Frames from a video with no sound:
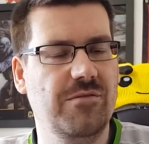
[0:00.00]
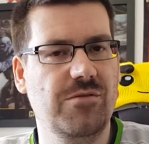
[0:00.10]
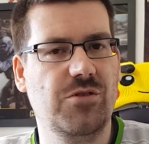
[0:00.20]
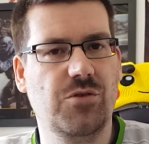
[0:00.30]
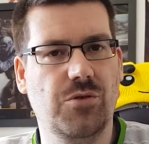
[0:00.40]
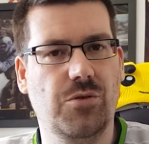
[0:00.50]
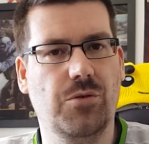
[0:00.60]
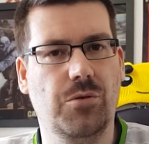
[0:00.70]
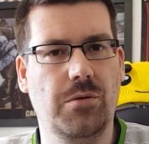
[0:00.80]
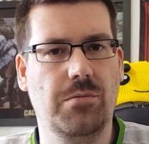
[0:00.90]

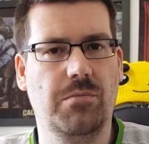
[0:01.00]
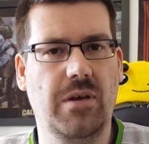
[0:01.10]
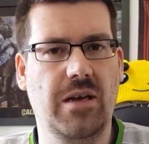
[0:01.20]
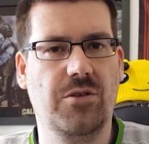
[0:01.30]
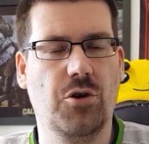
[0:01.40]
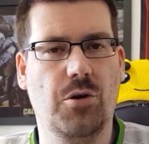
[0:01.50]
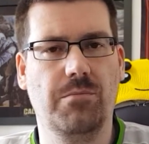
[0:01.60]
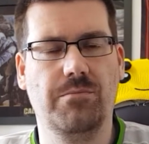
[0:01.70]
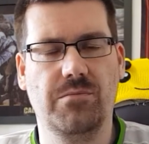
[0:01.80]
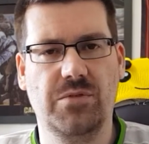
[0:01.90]
So
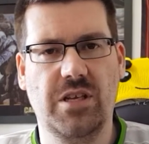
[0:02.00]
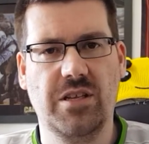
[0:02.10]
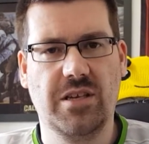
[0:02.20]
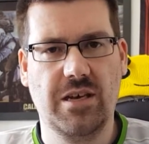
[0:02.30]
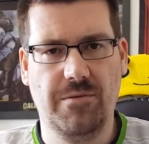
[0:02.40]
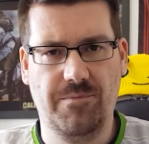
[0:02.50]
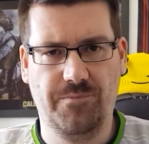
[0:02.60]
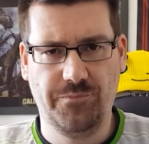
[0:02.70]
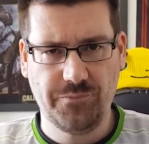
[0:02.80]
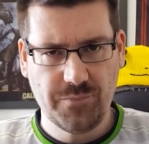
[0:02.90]
Tom Syndicate,
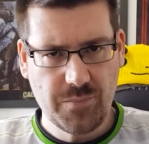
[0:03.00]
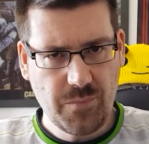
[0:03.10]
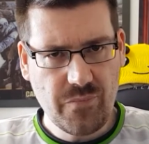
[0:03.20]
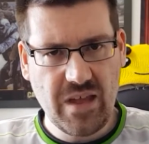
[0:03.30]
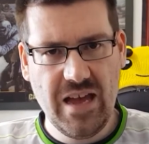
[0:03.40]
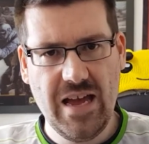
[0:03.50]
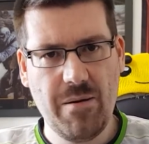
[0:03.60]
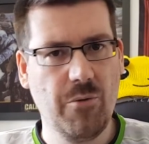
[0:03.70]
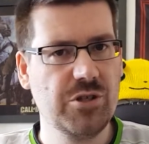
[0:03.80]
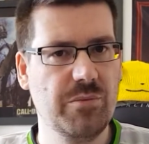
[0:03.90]
I
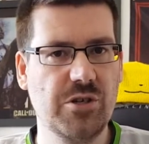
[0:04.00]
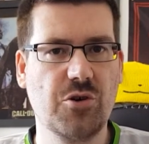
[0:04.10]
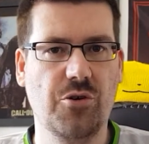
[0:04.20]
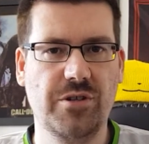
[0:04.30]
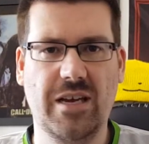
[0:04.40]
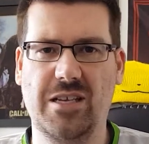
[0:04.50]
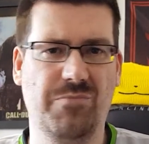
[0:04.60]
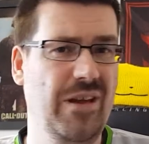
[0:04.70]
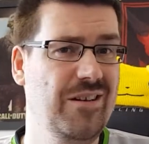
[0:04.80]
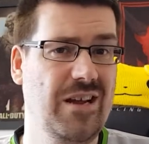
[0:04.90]
watched him in his content, his
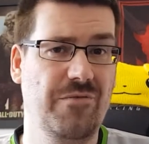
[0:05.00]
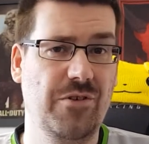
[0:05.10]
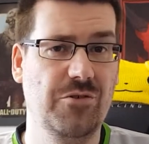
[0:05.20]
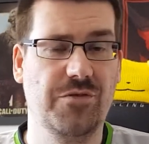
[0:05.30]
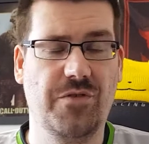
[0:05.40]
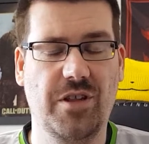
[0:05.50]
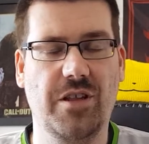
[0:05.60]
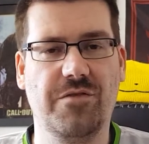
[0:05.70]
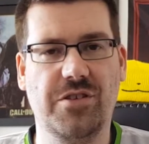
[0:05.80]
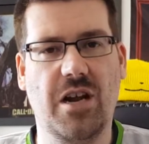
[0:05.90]
Minecraft videos, fun
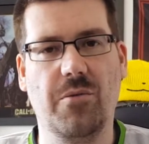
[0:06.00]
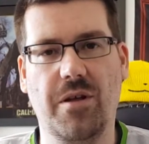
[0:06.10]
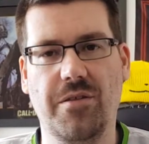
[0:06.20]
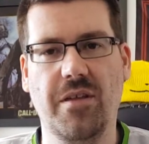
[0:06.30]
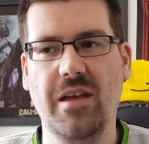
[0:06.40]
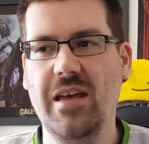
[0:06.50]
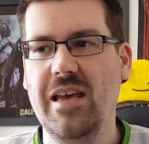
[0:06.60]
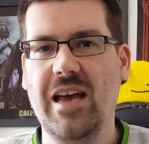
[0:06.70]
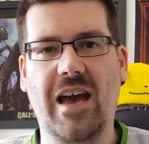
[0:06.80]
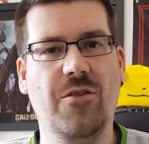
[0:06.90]
enough to start with,
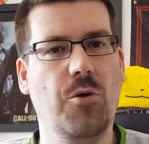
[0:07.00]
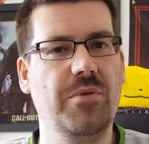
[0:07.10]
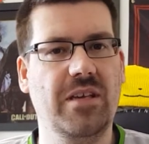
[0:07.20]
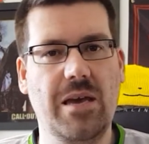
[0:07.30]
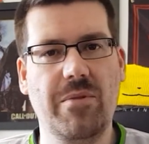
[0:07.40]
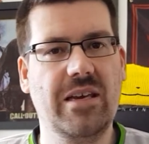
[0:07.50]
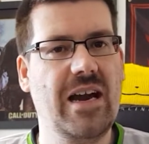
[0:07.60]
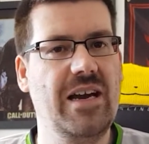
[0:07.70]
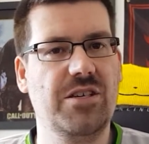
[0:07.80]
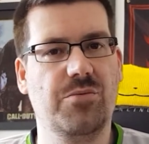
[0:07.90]
and the Optic Gaming
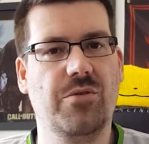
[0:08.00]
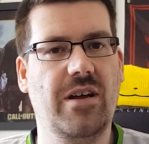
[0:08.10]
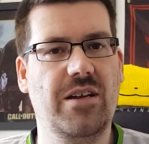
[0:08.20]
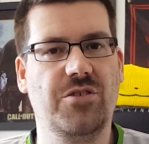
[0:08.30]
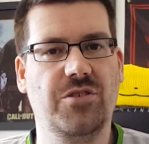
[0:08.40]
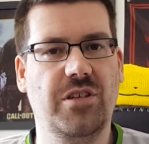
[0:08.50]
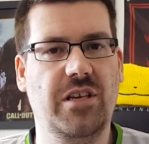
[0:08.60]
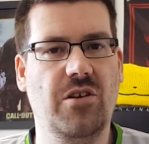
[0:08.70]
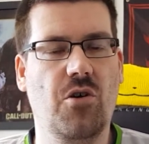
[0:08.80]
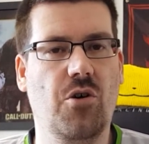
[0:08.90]
guys were
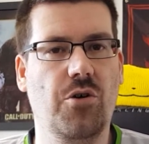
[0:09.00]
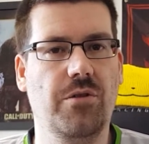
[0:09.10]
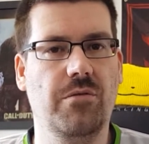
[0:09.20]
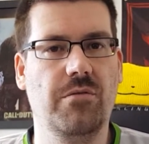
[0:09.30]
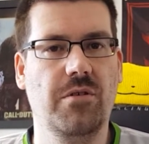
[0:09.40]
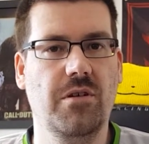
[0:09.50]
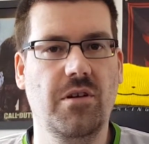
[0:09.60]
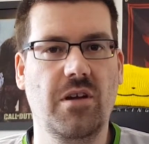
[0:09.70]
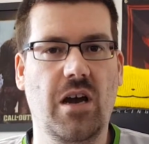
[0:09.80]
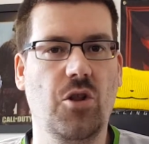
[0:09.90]
actually on
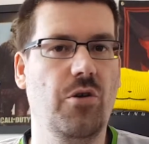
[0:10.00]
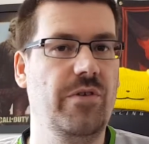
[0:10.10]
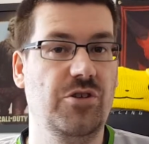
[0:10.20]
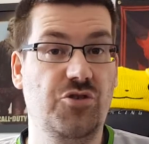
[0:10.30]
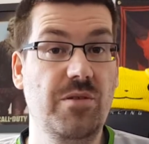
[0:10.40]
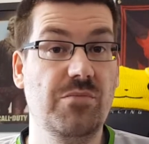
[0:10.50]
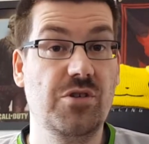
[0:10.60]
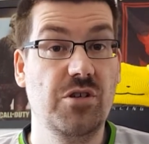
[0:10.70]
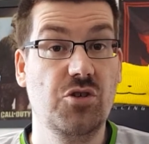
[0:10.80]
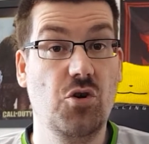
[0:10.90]
a lot of his
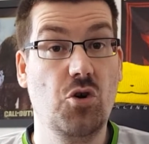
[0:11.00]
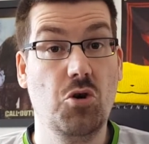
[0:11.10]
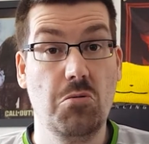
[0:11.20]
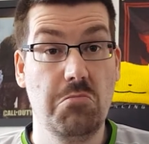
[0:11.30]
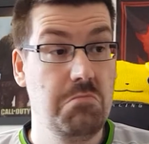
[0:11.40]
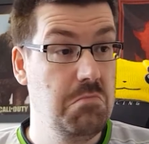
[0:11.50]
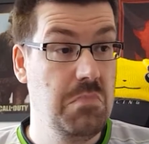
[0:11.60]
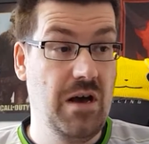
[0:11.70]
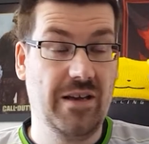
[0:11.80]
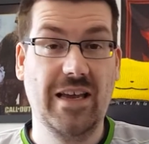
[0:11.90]
streams. So
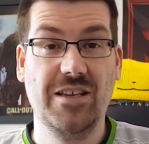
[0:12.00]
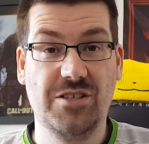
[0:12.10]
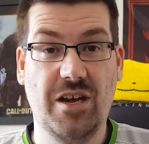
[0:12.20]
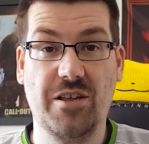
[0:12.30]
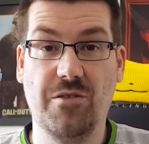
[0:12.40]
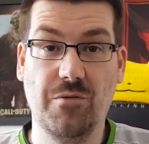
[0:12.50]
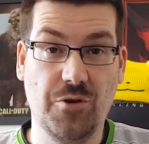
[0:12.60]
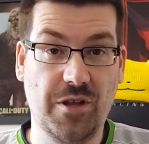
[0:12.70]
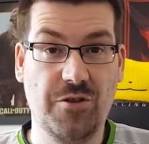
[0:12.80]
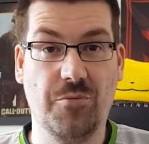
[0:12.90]
I kind of started
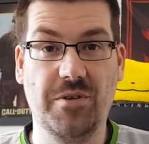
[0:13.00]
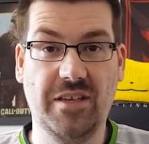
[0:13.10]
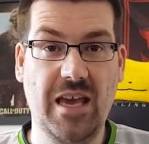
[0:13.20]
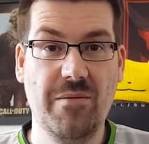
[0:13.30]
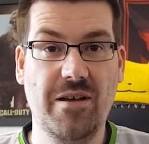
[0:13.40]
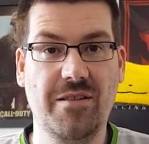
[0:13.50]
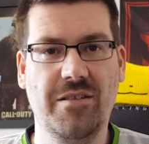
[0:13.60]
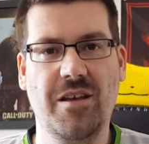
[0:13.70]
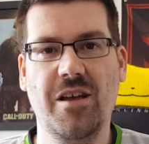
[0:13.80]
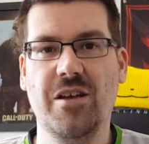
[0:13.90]
looking into Optic
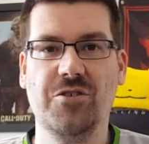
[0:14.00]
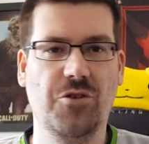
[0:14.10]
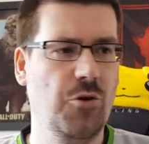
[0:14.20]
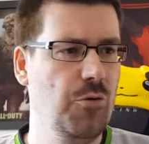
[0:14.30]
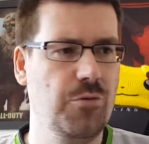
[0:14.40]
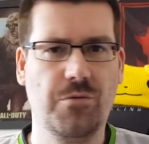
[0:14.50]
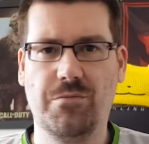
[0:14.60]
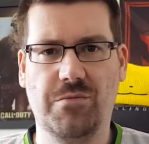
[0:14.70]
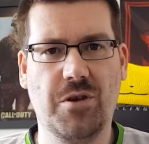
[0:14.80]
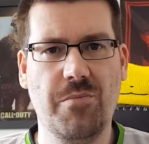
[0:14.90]
Gaming, saw the whole
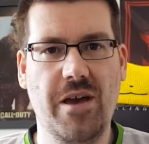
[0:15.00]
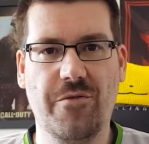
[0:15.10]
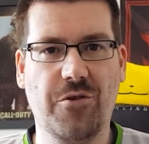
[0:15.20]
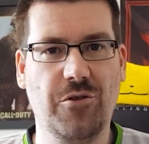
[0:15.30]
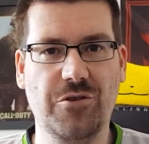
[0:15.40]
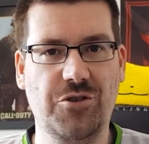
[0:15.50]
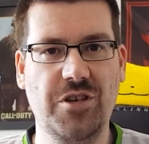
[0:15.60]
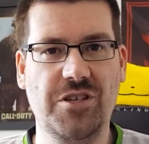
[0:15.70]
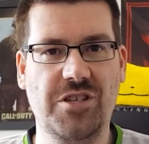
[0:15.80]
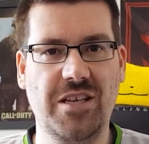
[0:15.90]
competitive Call of
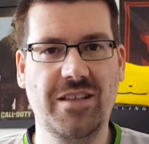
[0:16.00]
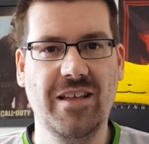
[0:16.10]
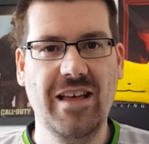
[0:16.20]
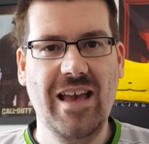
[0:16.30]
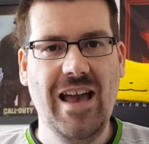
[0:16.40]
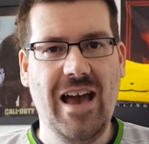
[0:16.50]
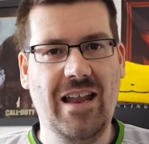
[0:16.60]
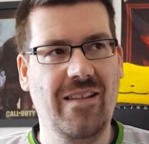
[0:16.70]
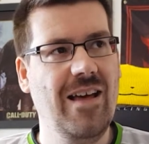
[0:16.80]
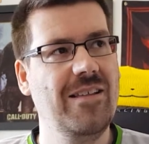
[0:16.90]
Duty scene, and
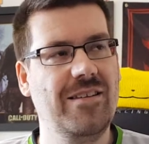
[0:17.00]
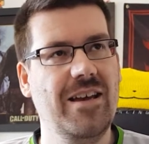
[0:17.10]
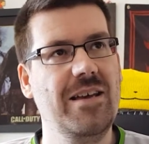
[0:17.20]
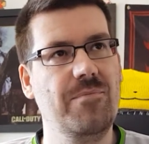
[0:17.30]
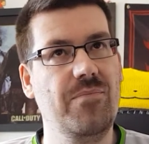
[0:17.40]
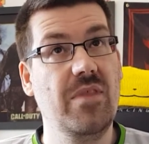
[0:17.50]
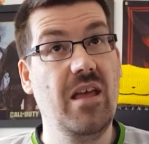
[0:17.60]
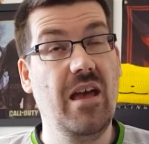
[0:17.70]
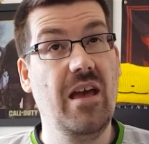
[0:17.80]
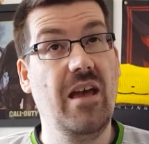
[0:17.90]
at that time,
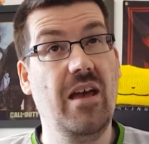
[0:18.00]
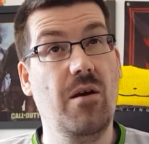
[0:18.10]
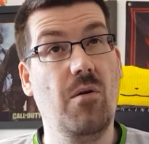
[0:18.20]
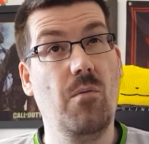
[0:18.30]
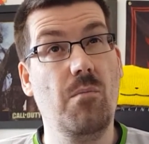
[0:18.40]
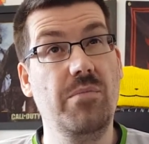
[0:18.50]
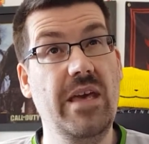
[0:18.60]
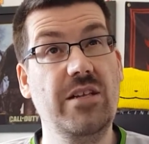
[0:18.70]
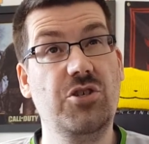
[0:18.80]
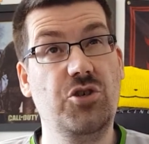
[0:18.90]

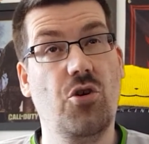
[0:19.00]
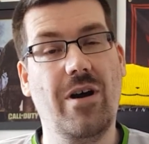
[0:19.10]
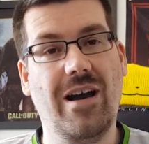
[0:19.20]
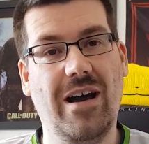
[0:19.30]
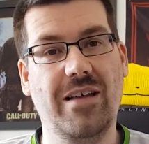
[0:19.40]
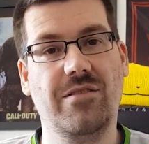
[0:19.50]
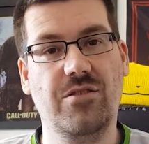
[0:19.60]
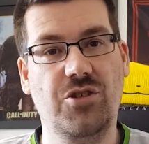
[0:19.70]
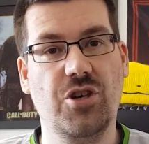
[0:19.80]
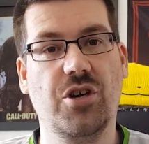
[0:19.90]
Nadeshot had
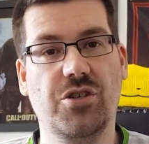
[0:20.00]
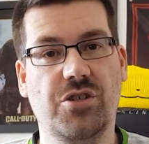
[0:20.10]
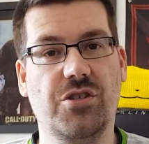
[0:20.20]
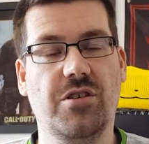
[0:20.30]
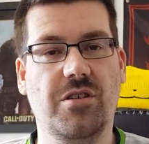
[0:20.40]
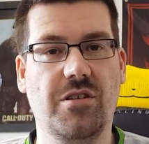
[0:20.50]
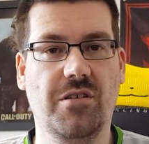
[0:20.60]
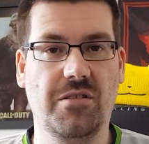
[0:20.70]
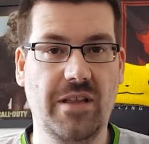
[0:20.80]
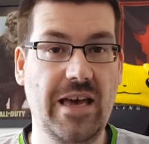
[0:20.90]
just
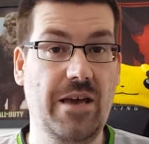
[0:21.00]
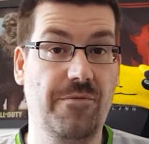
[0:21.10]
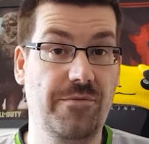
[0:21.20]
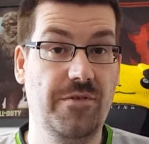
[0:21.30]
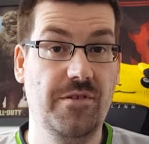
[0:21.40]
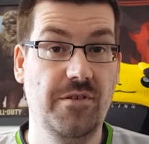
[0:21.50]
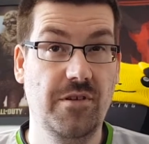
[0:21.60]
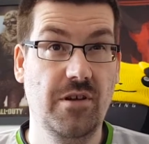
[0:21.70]
left.